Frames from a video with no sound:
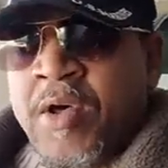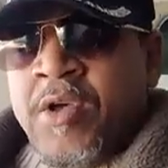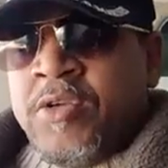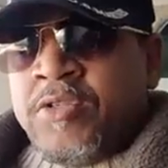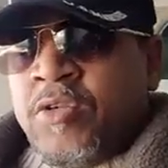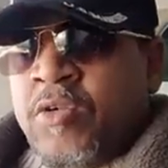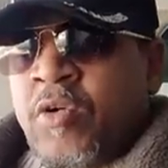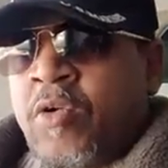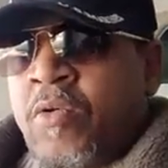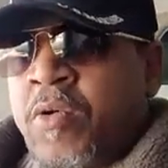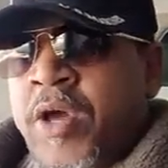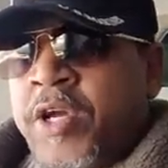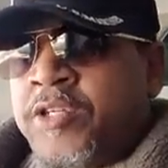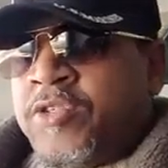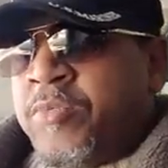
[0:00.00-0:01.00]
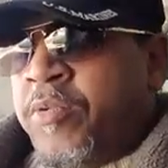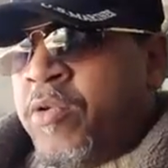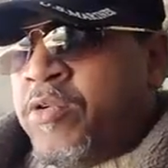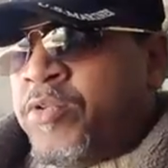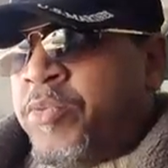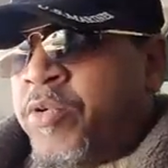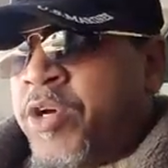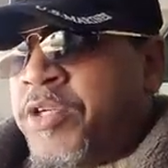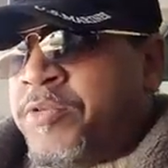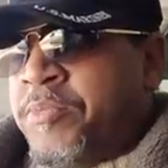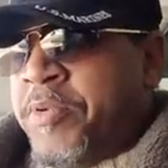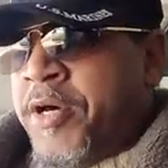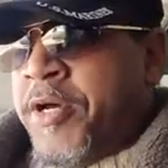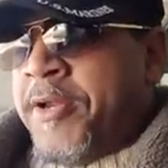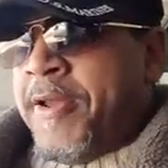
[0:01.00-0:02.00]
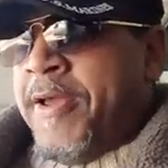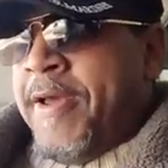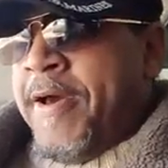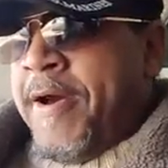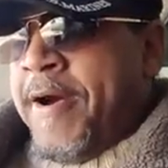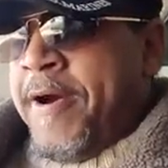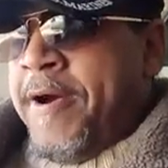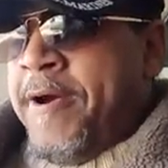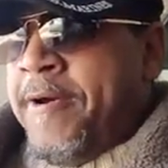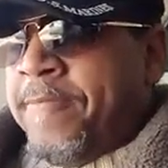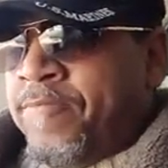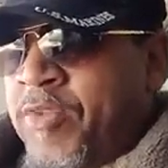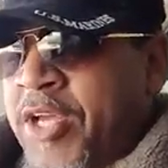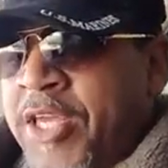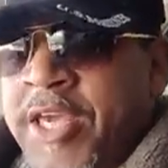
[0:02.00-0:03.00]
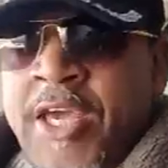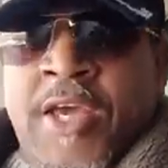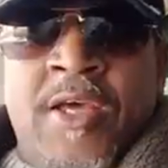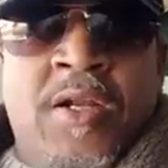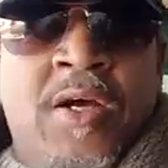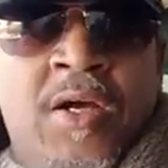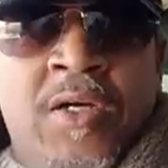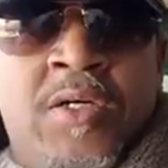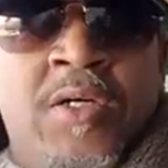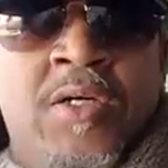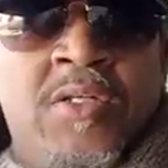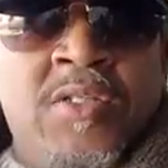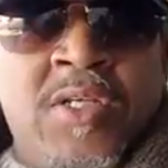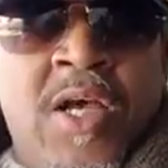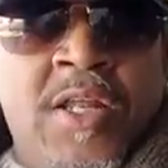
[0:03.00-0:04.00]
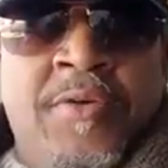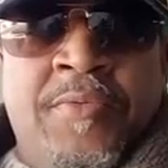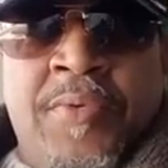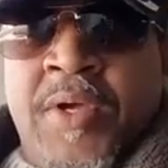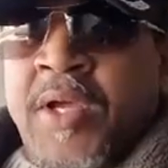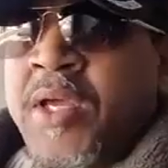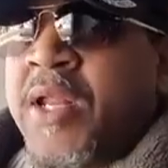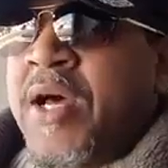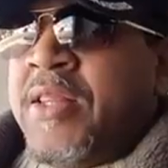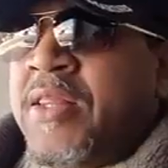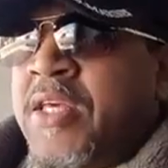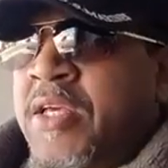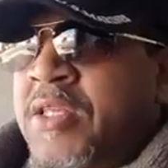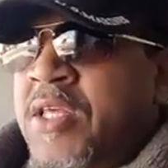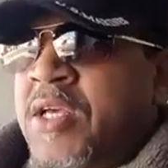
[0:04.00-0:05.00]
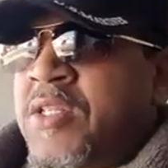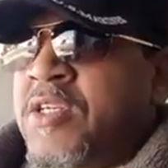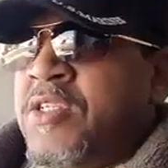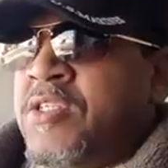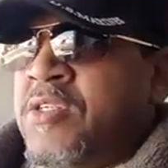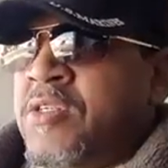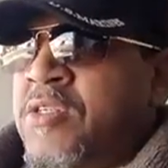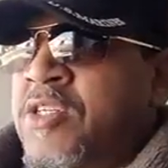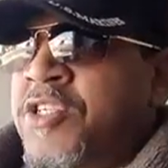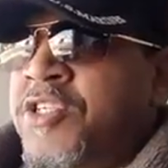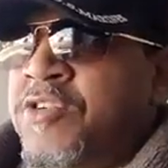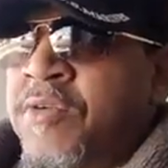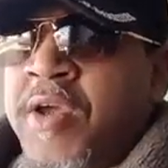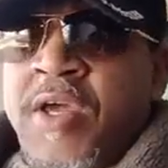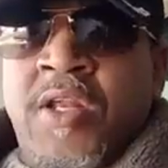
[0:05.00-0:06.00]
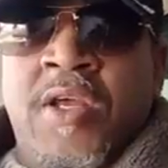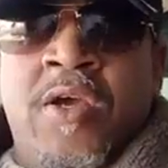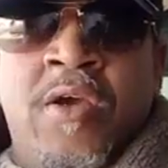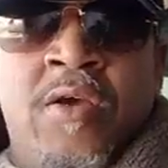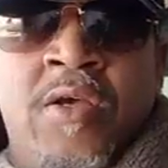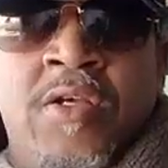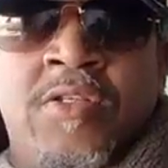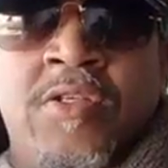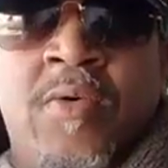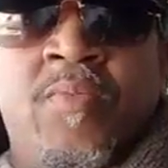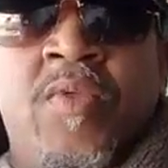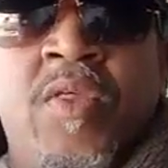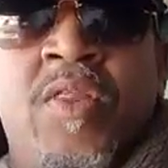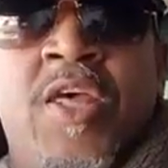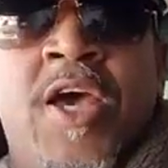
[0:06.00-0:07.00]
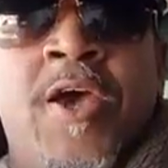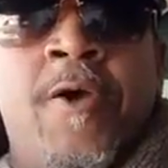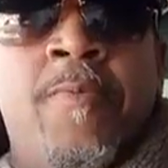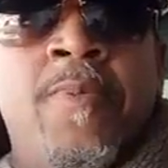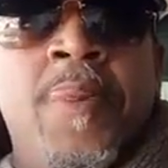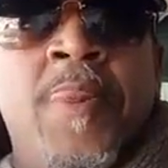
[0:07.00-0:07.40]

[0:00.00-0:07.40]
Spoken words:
So no extra bonus points. But again, a good solid weed. I think that this strand here is something that,